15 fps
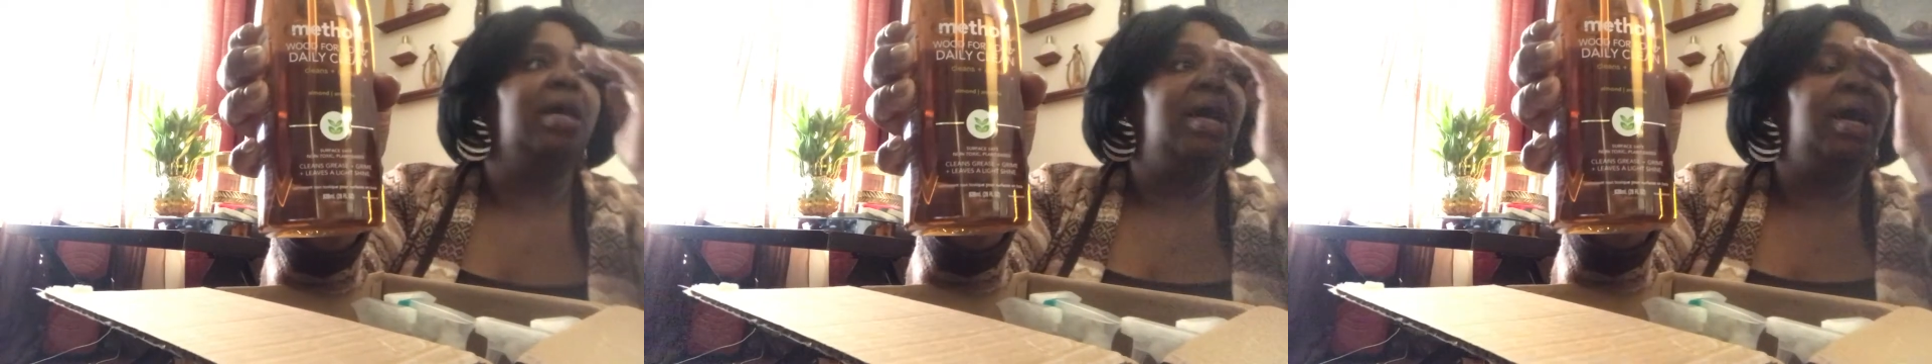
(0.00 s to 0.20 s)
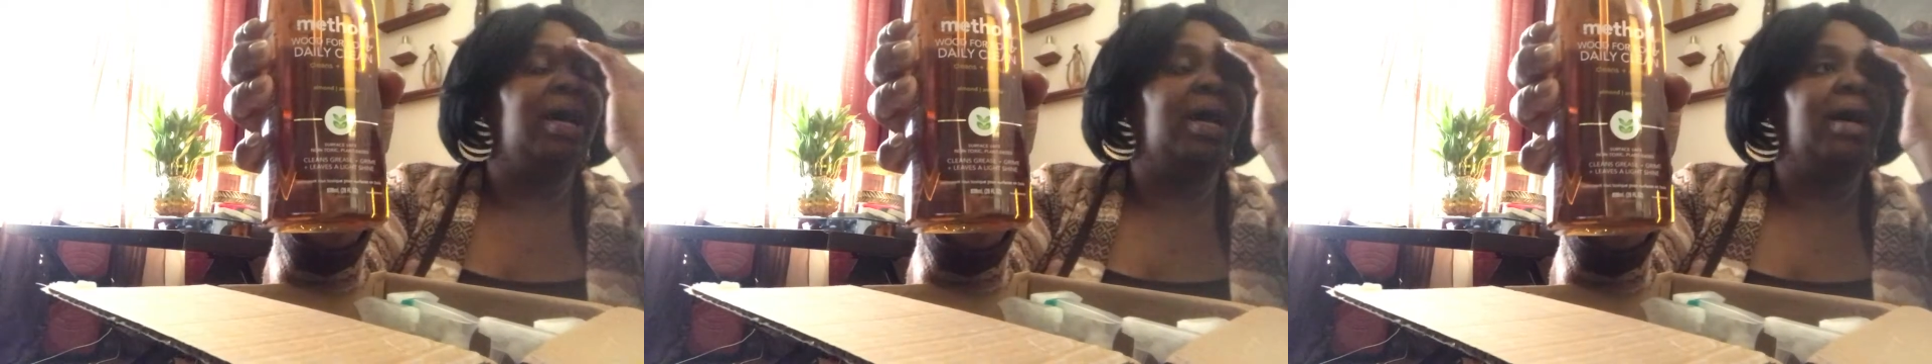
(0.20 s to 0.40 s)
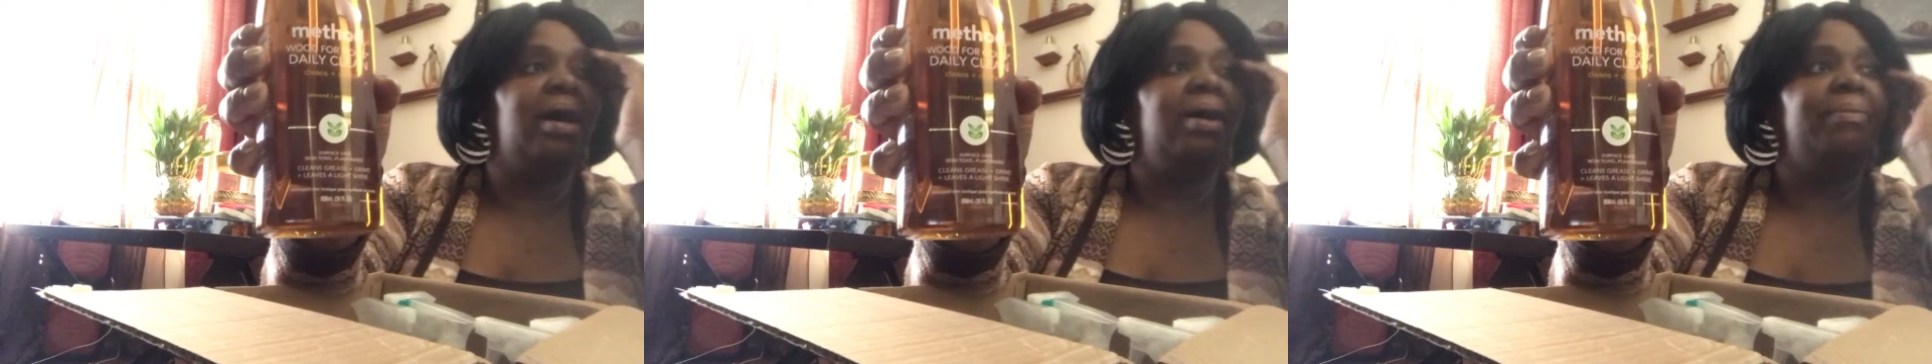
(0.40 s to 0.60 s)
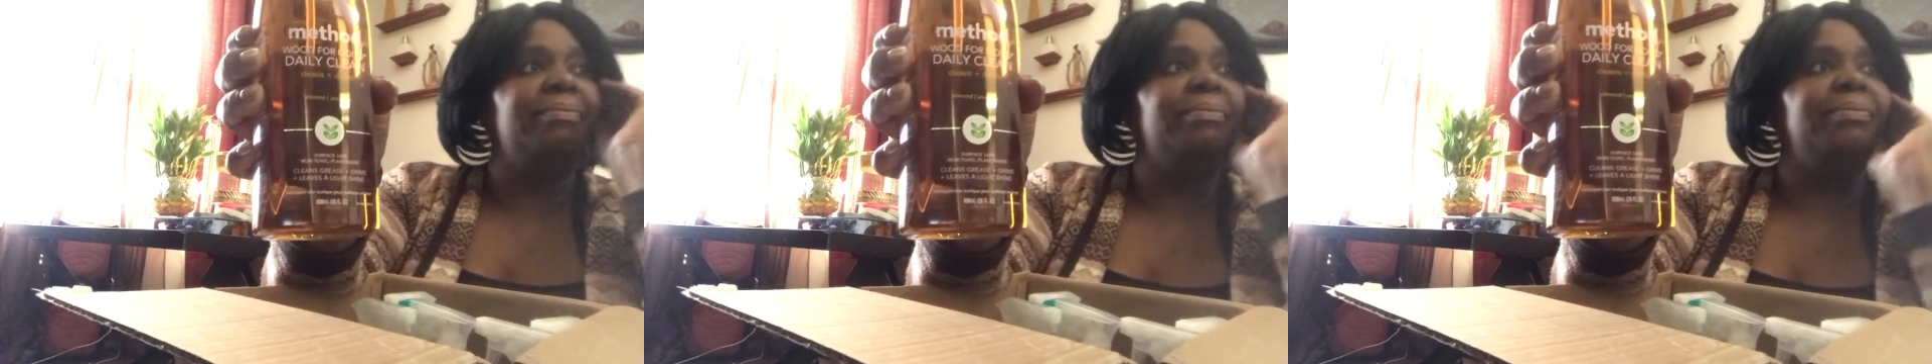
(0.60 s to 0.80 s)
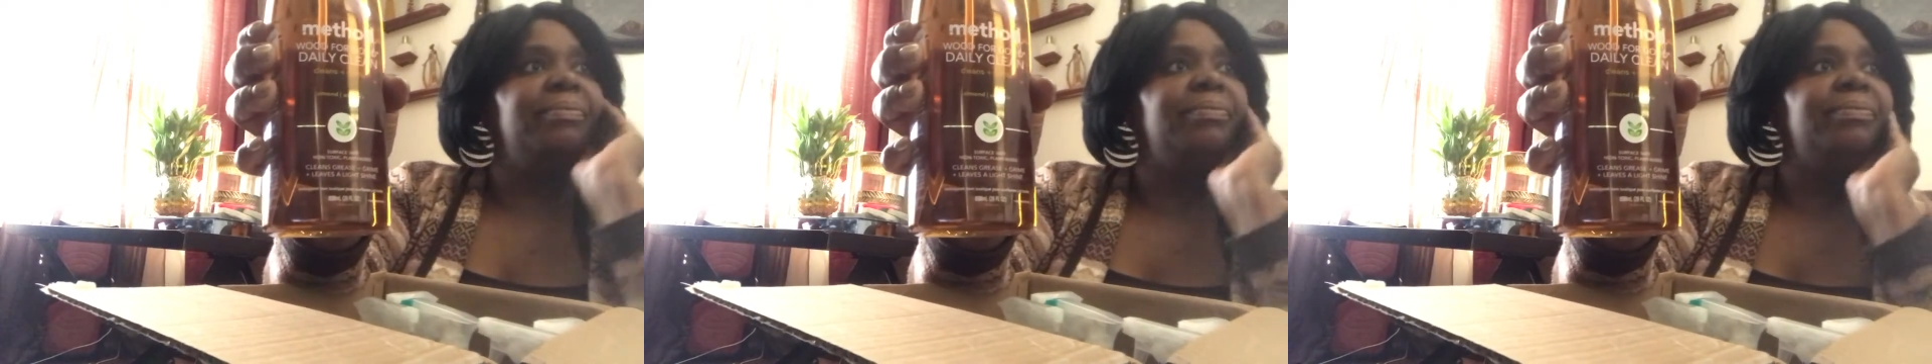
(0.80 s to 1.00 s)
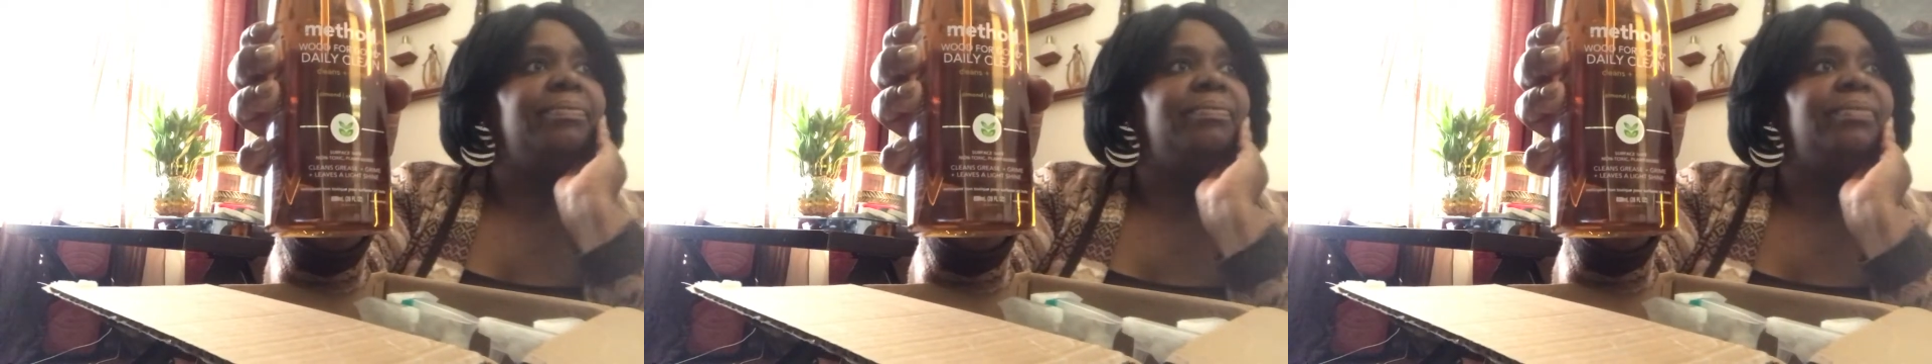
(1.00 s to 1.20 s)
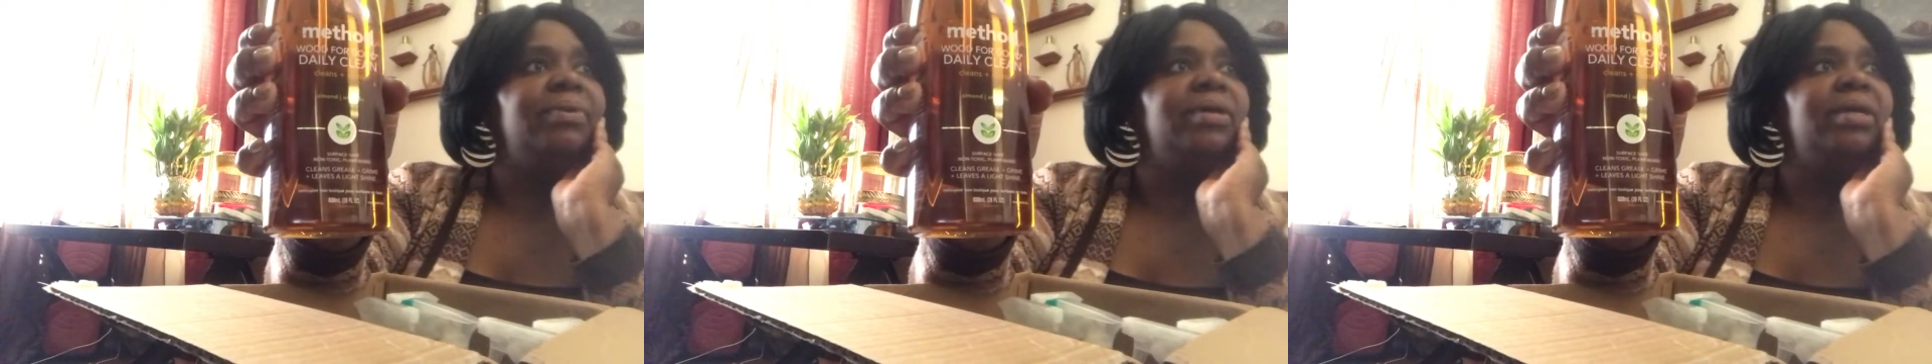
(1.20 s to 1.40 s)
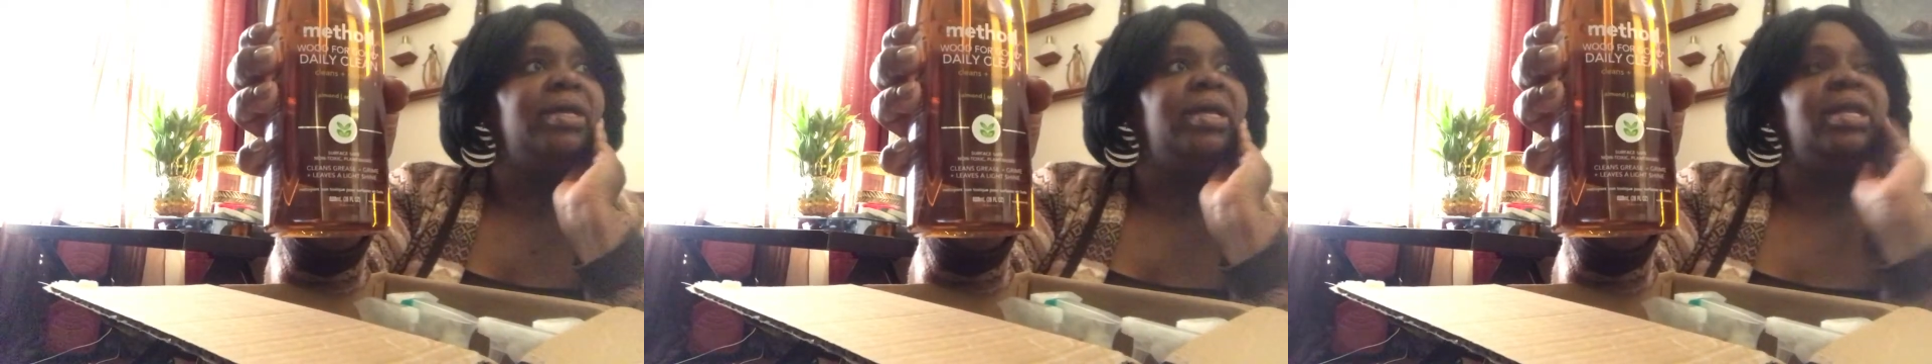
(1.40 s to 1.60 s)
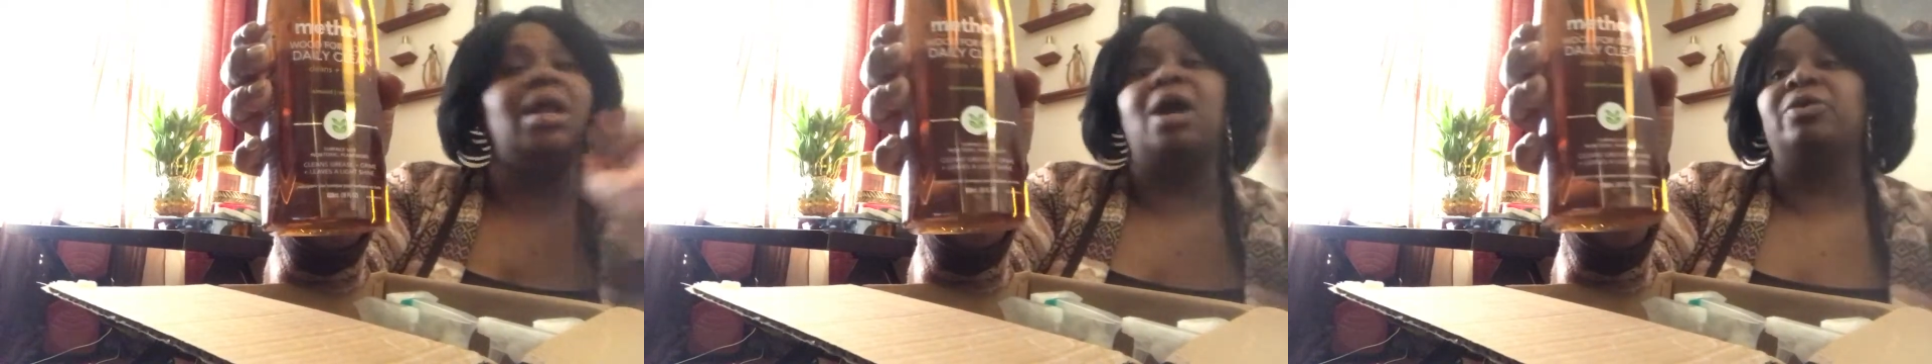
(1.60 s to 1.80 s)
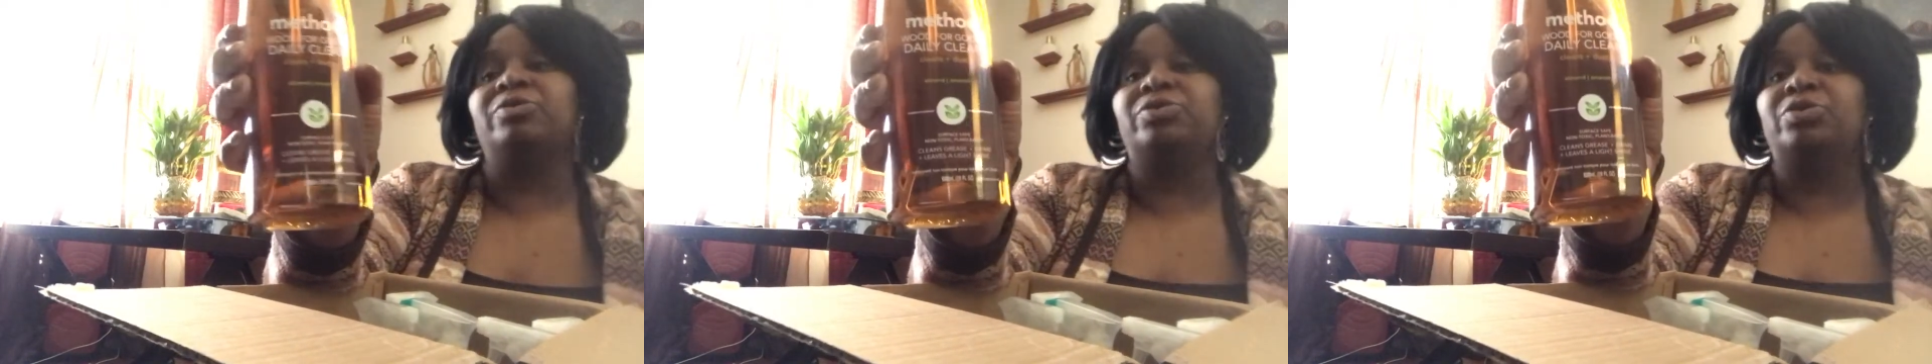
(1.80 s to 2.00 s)
and
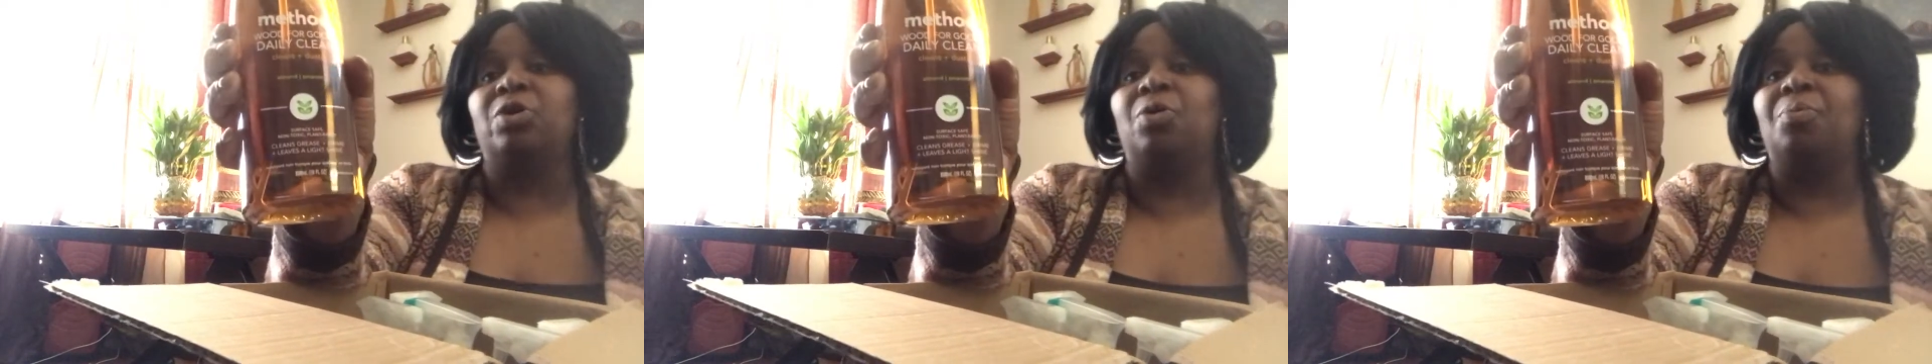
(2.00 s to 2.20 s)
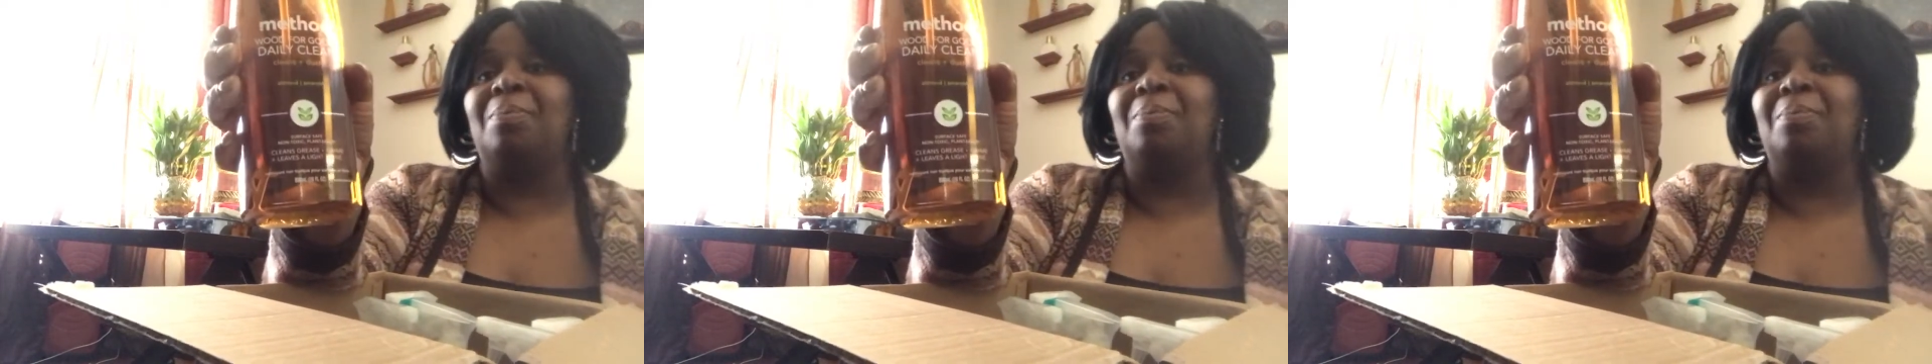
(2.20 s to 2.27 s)
also